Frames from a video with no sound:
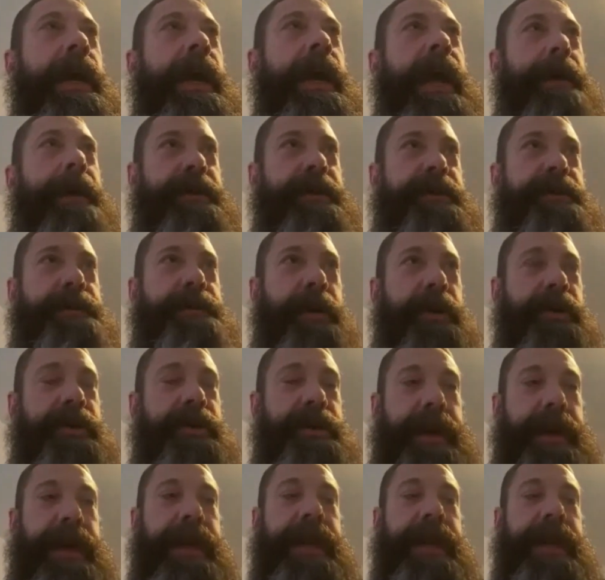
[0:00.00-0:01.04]
it was supposed
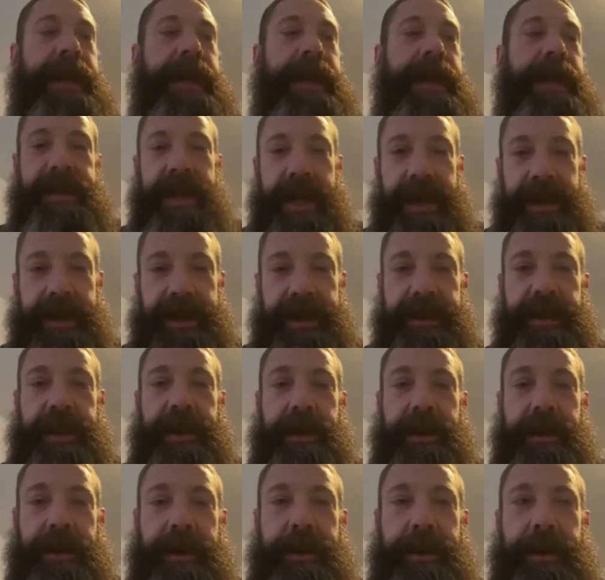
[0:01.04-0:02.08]
to be an aid
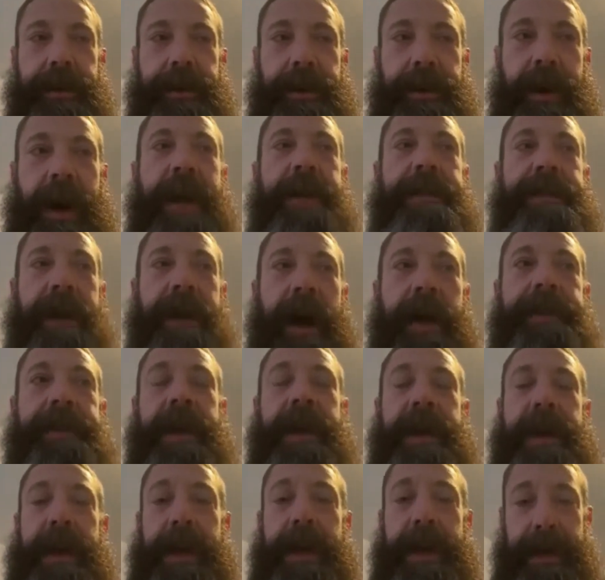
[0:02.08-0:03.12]
station that your crew, I
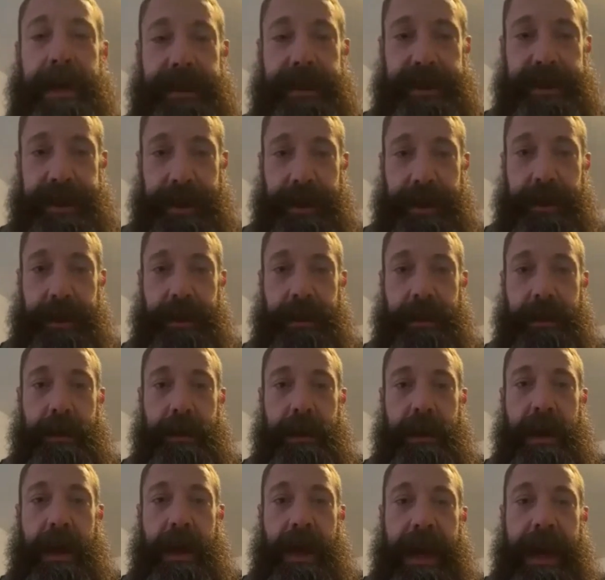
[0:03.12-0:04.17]
thought they could get to.
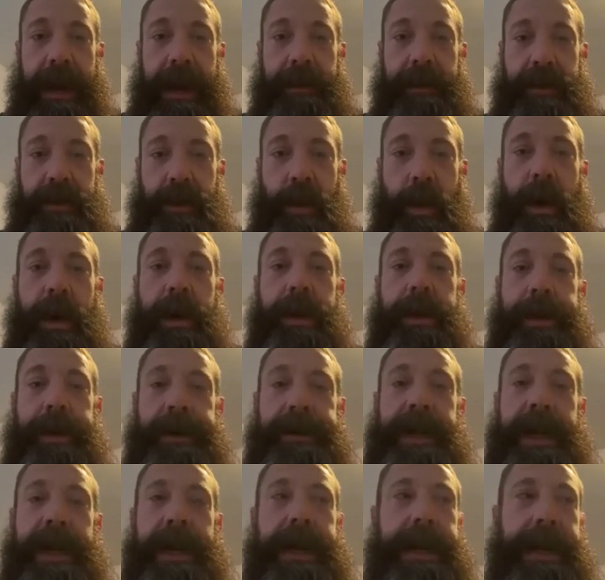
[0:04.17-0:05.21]
And it was one of
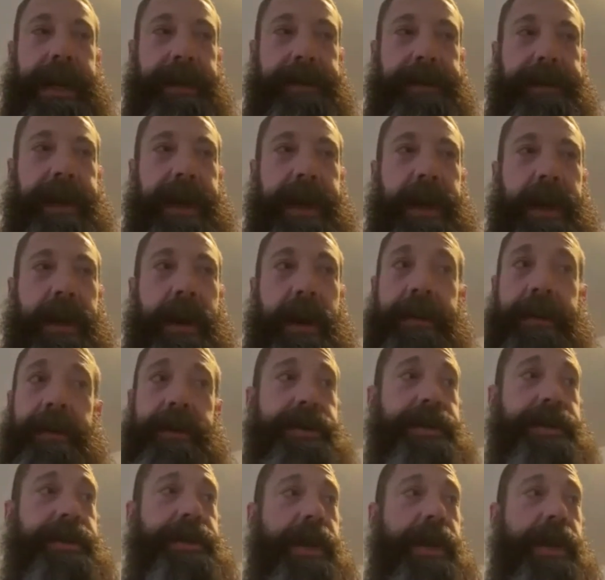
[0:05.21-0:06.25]
those, I get there and
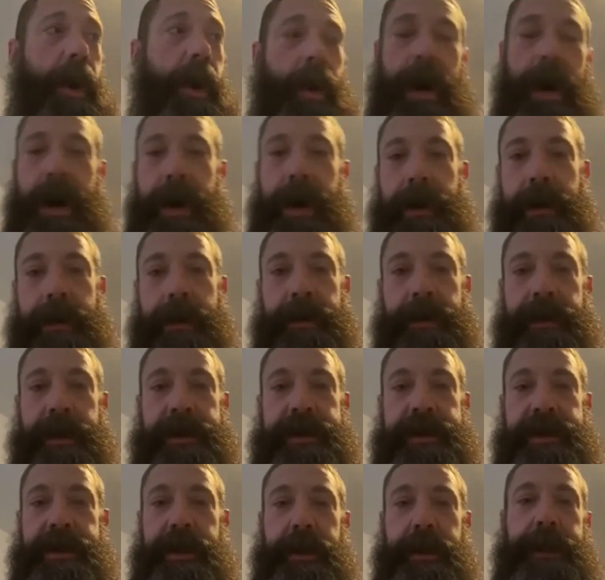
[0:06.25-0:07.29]
there's no one.
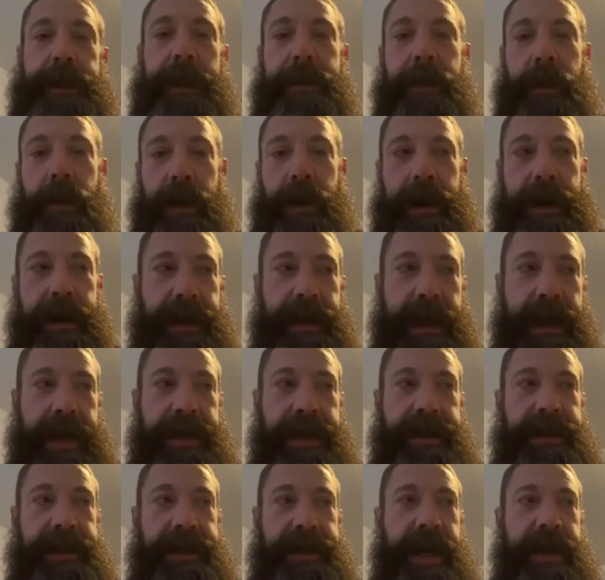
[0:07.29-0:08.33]
There's two people working the
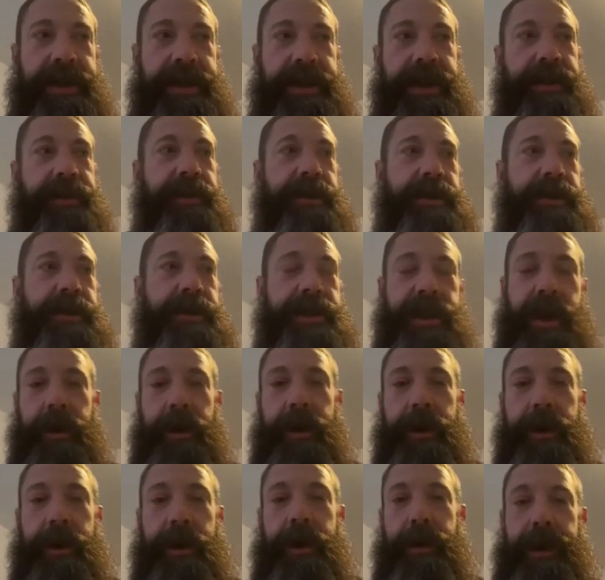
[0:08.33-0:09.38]
aid station. There's
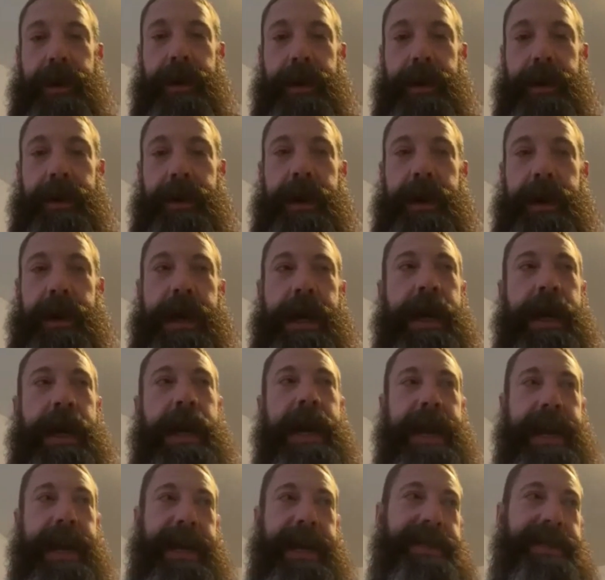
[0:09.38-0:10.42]
no crew.
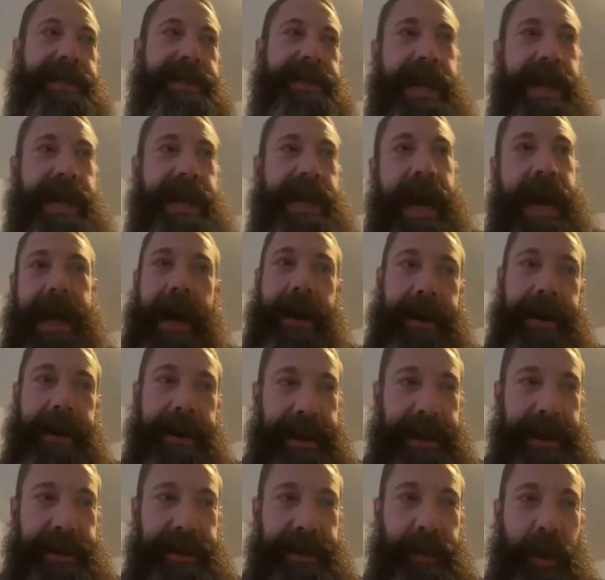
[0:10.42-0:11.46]
And I sat
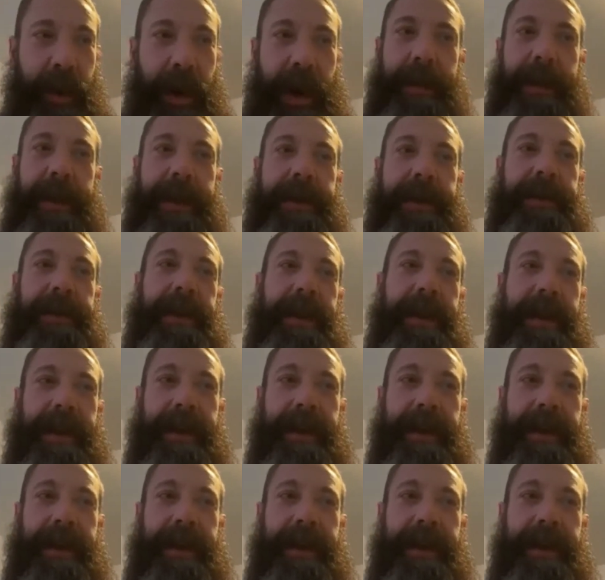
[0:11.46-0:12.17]
down in disappointment.